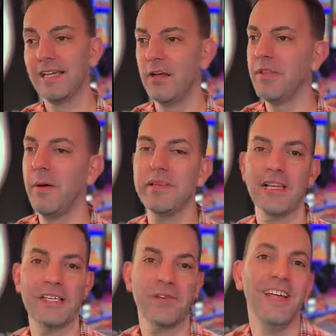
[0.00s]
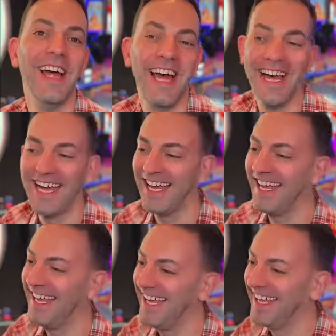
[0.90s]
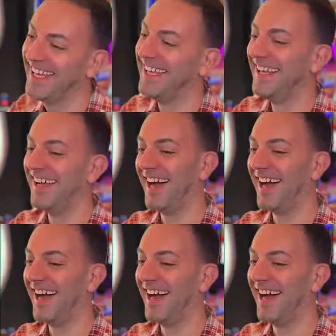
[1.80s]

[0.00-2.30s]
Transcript: oh, that was the last one.